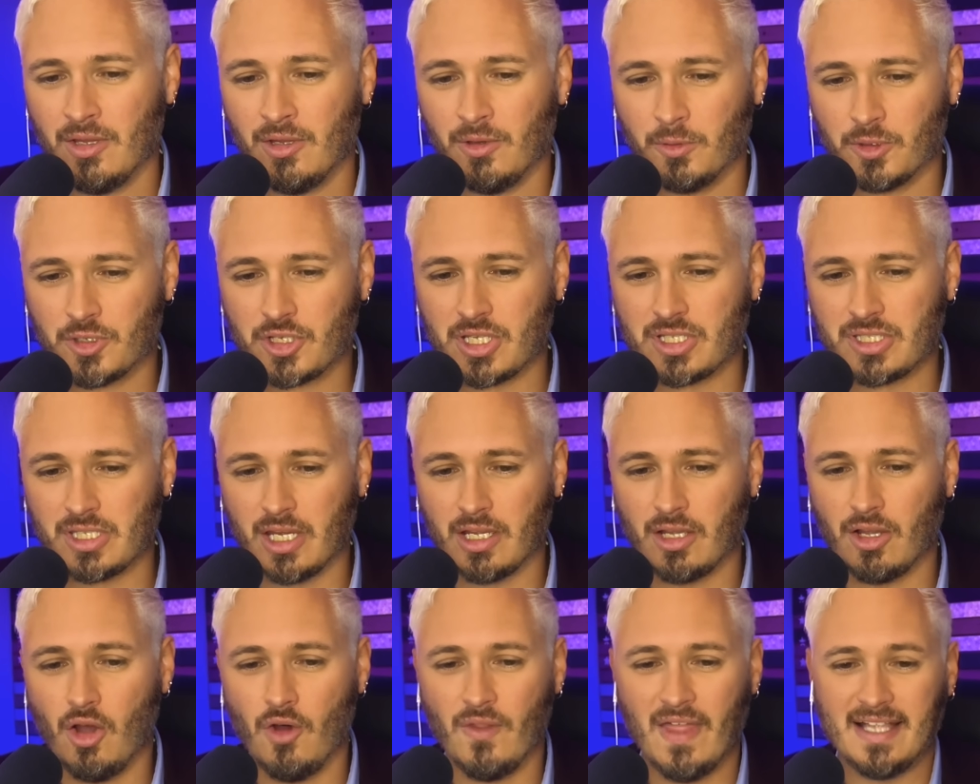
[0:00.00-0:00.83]
We're just
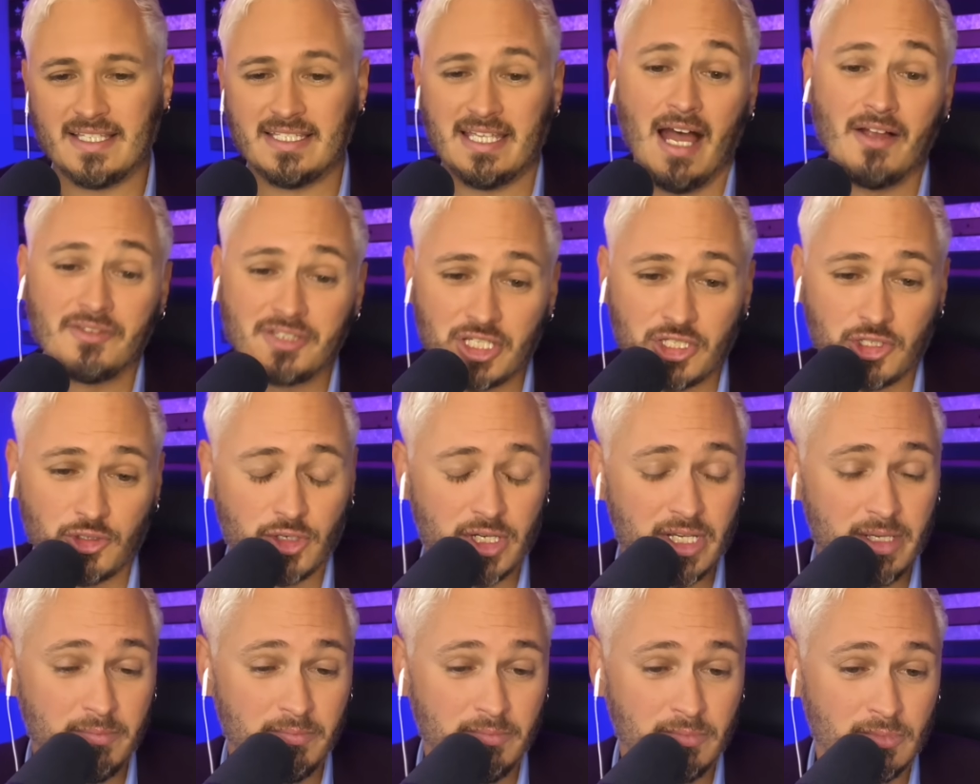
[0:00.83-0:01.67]
like, oh, that sounds
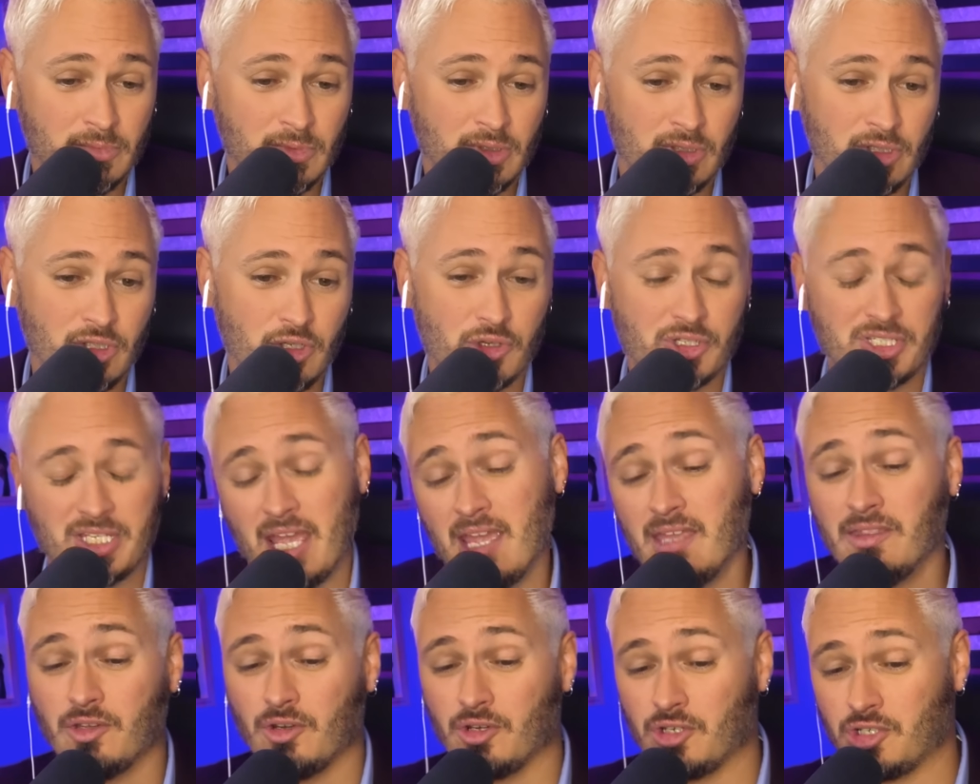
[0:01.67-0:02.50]
extreme. You're
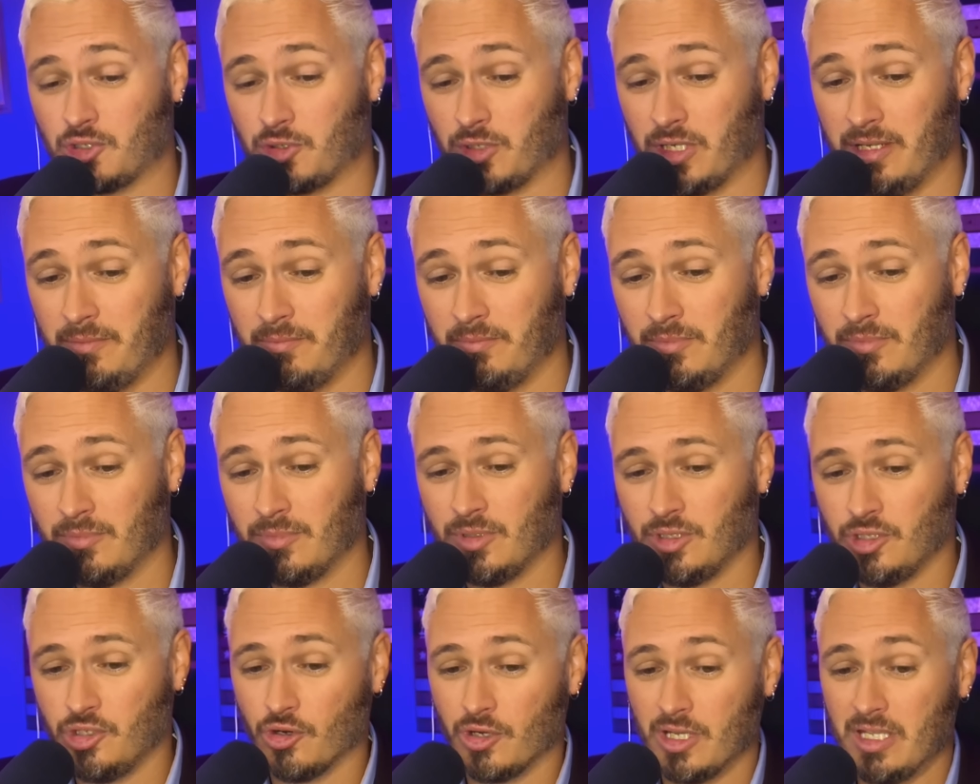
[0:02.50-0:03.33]
saying they're extreme.
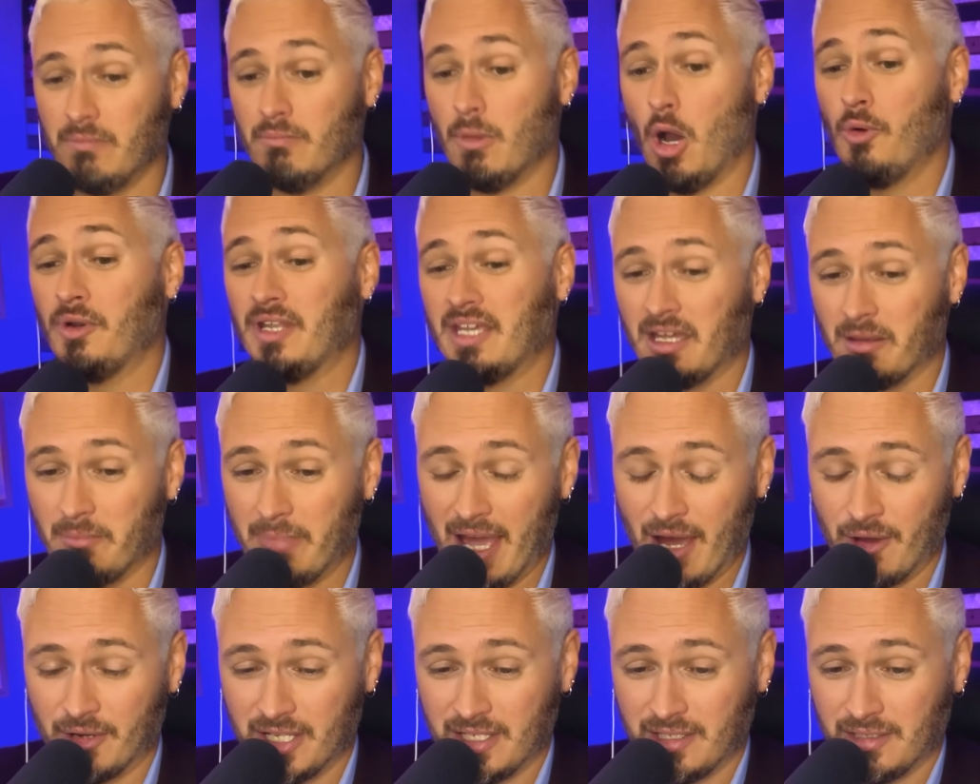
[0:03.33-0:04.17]
You're emoting
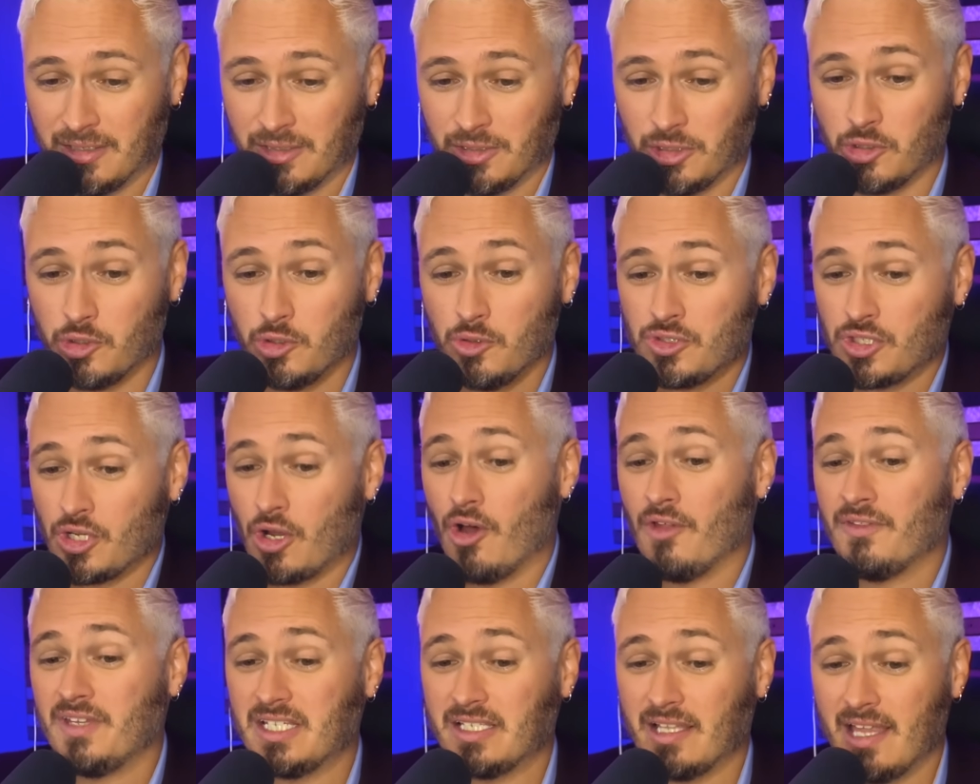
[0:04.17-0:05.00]
about it. You're using
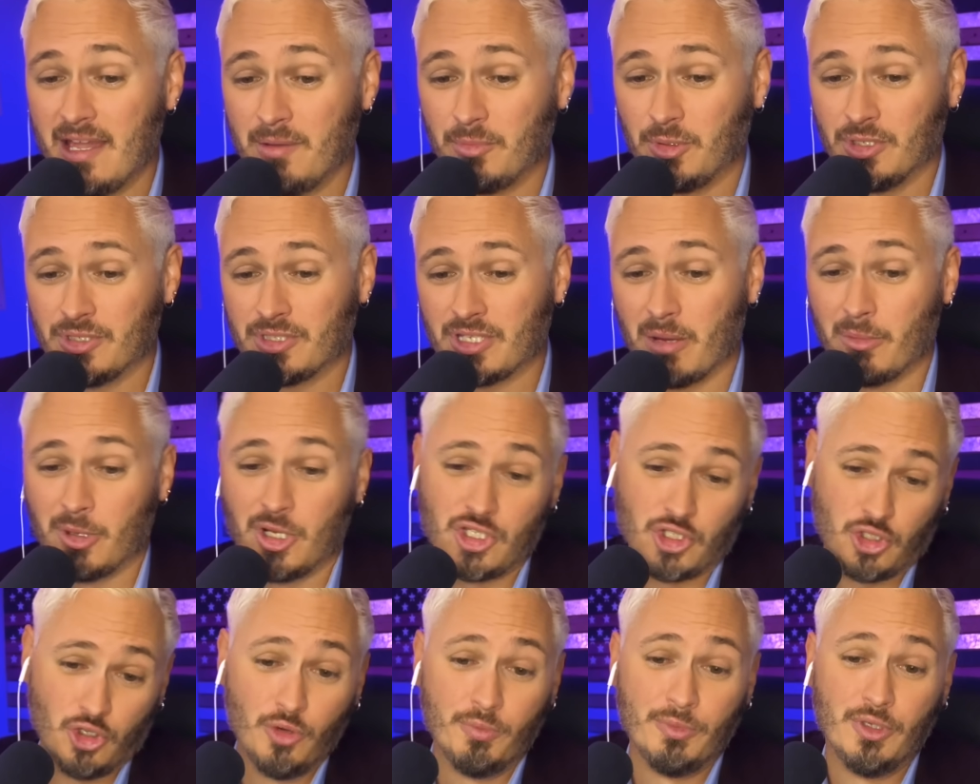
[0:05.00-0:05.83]
all these labels. I'm gonna
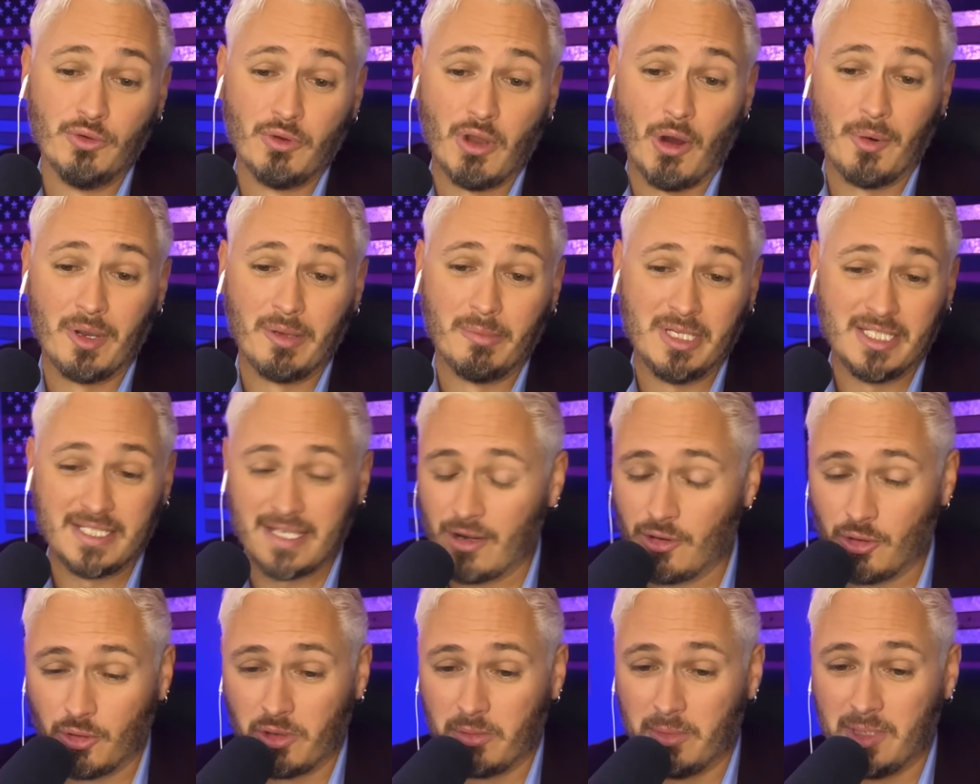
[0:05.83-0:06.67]
assume you know what it means. I
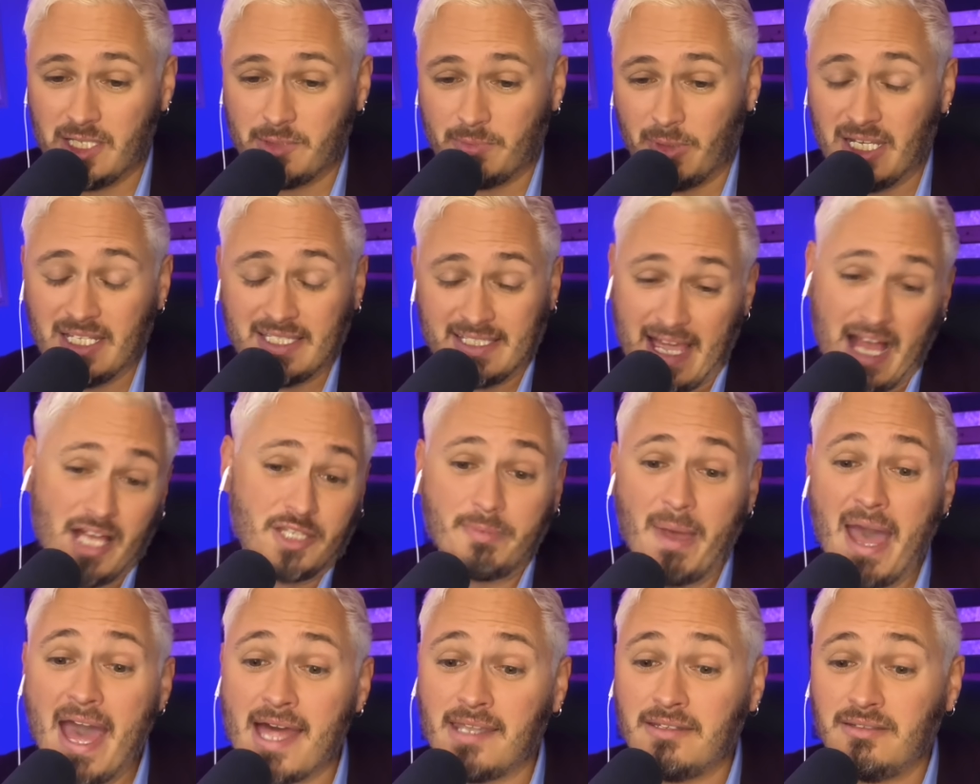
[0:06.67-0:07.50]
don't know what it means, but it sounds
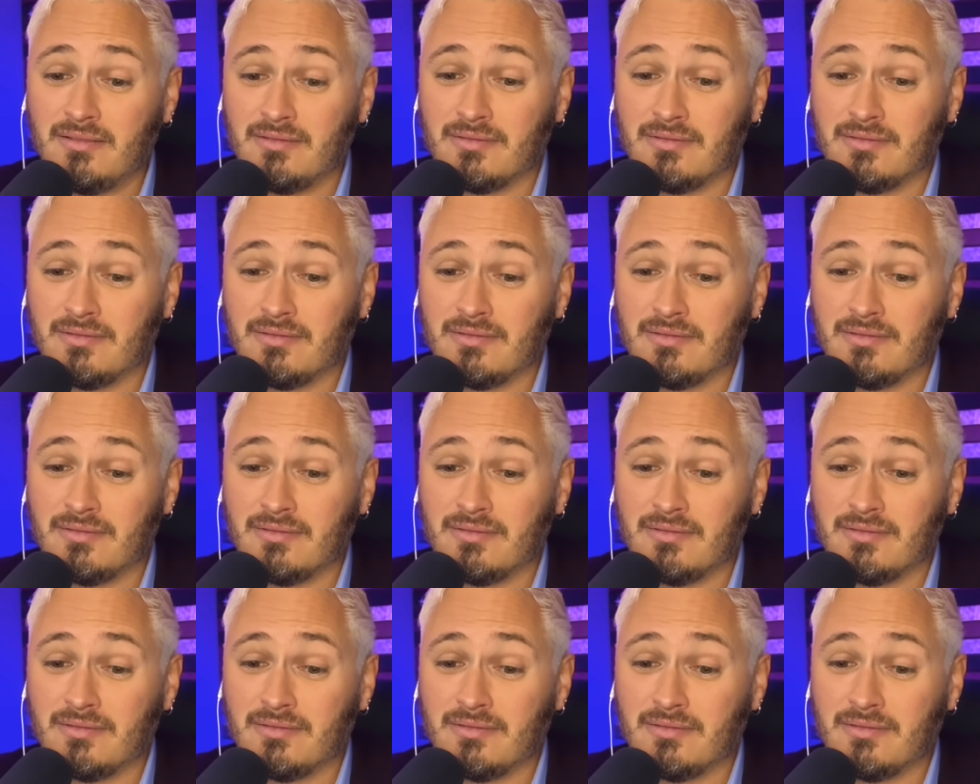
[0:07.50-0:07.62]
bad.